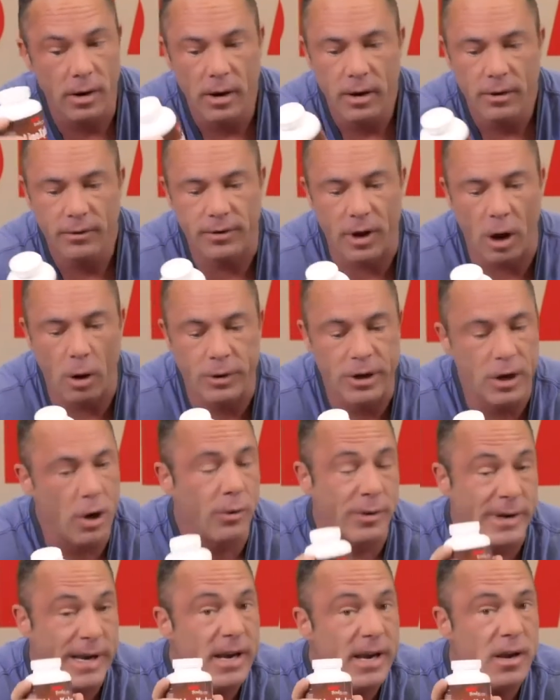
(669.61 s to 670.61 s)
So you
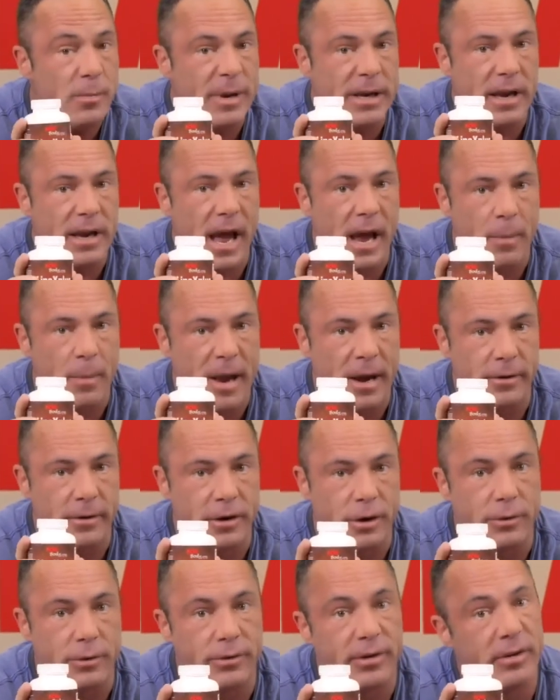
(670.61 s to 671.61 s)
don't need to be diabetic
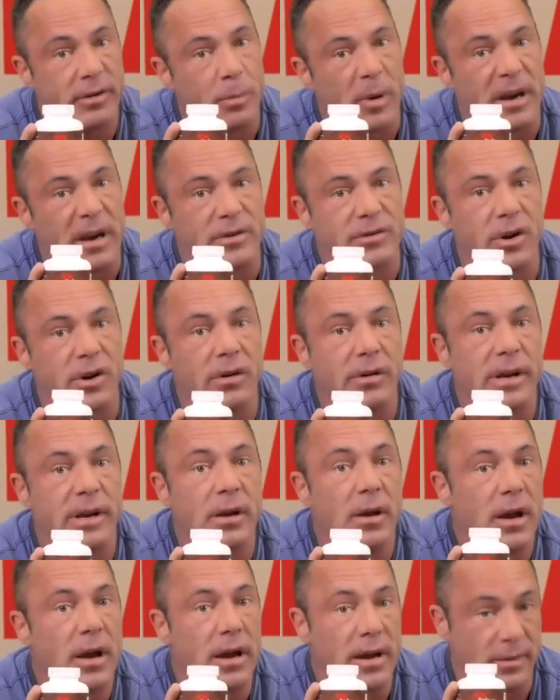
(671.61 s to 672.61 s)
to use this, but it
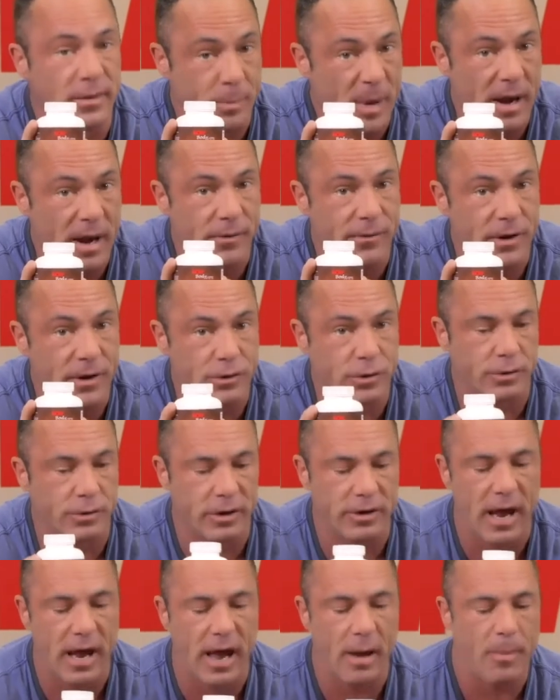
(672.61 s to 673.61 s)
certainly is beneficial
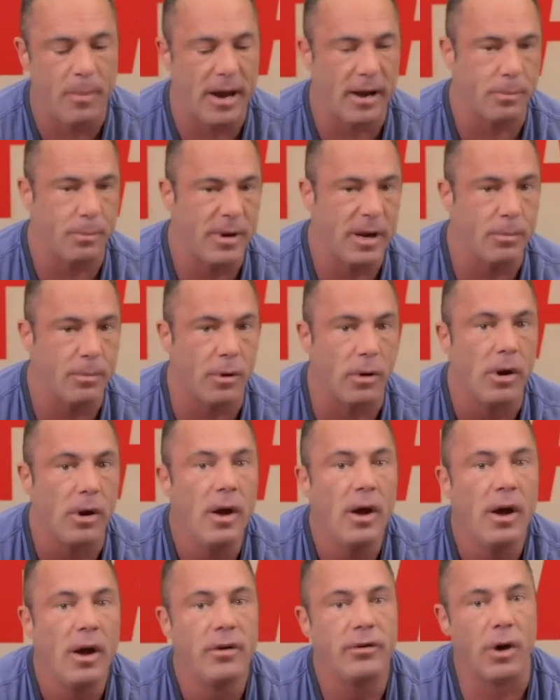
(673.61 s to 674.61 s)
to diabetic people.
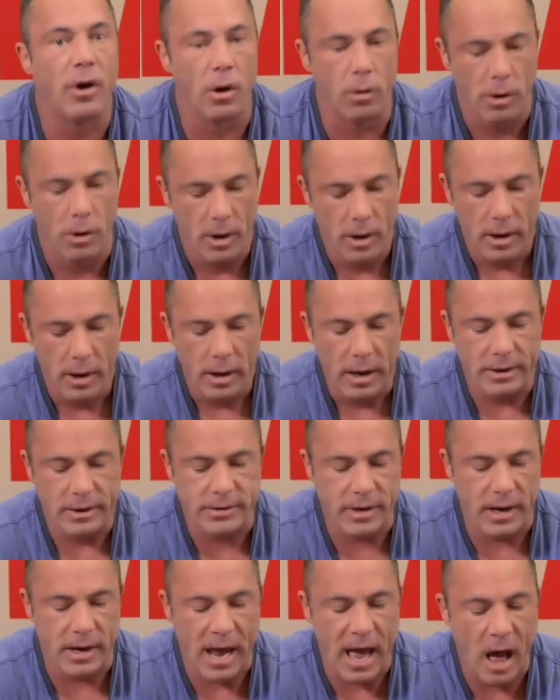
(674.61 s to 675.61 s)
So
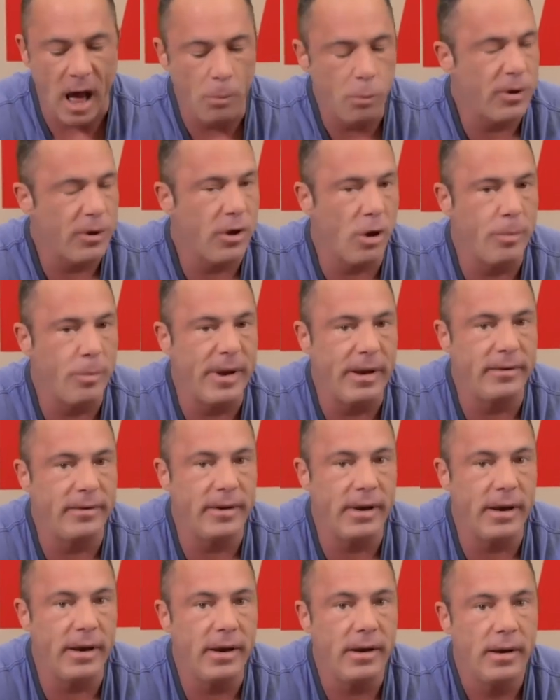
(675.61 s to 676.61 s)
it's going to help with
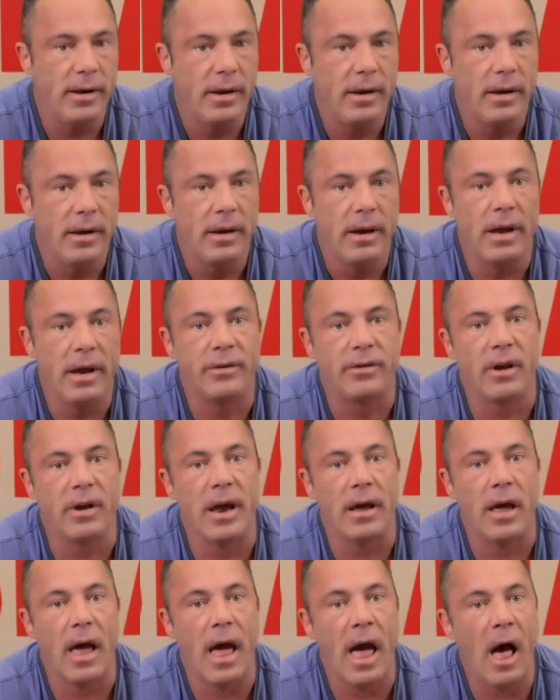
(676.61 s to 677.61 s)
obesity. It's going
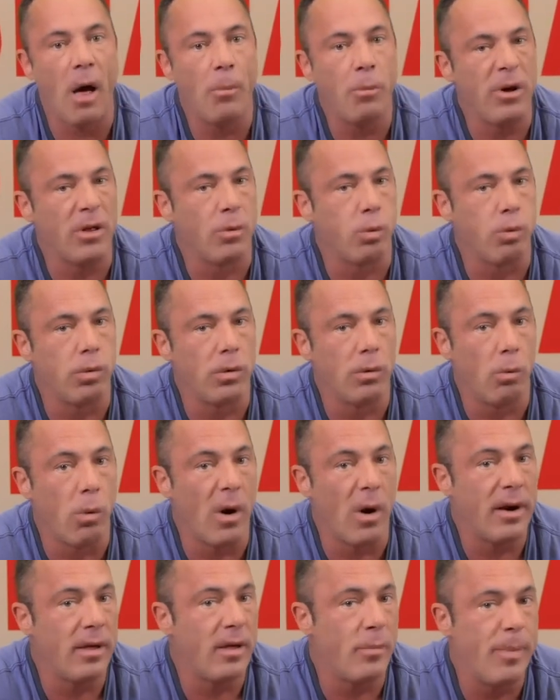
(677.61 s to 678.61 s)
to help with
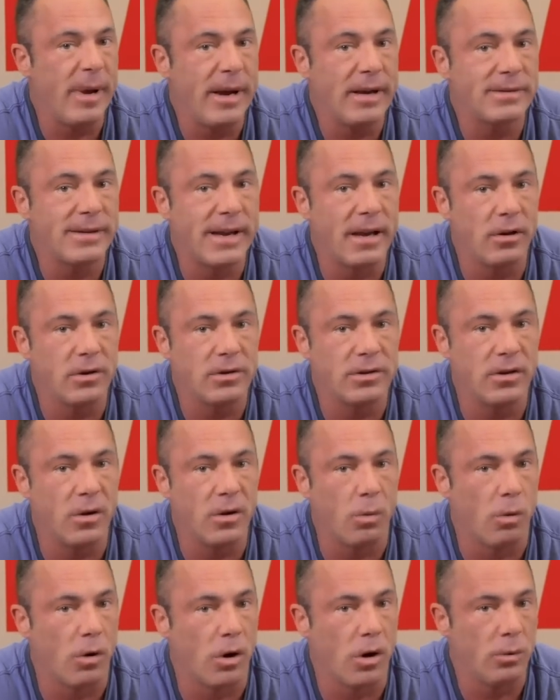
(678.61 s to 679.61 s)
one of the biggest killers in
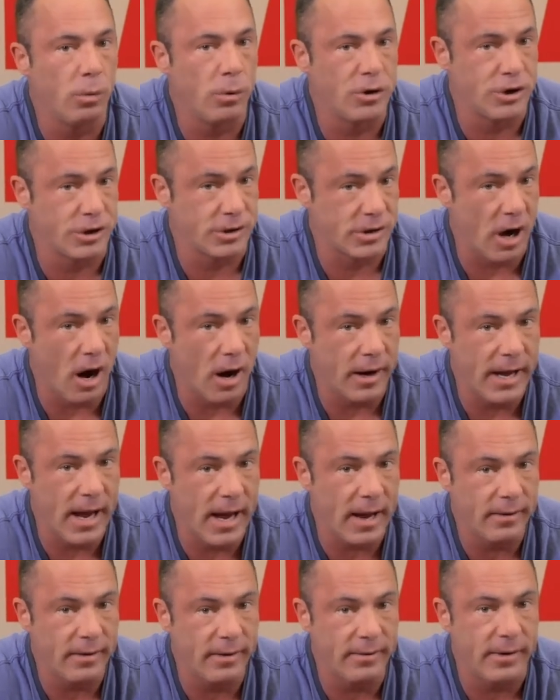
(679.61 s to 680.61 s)
the world, which is
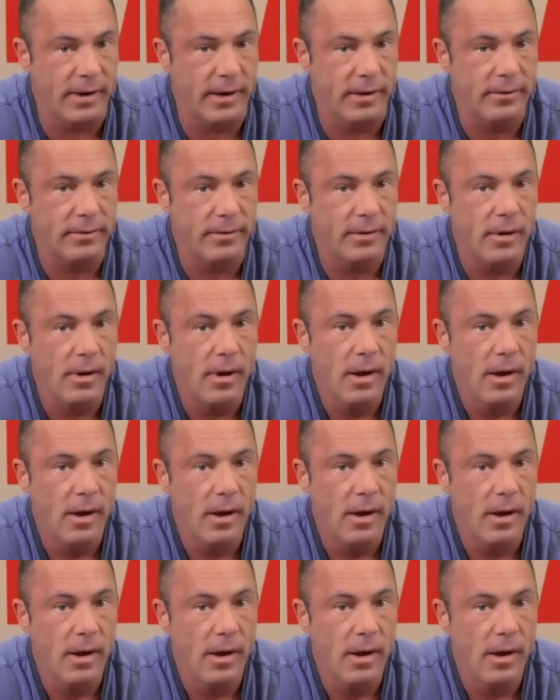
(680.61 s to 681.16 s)
cardiac disease.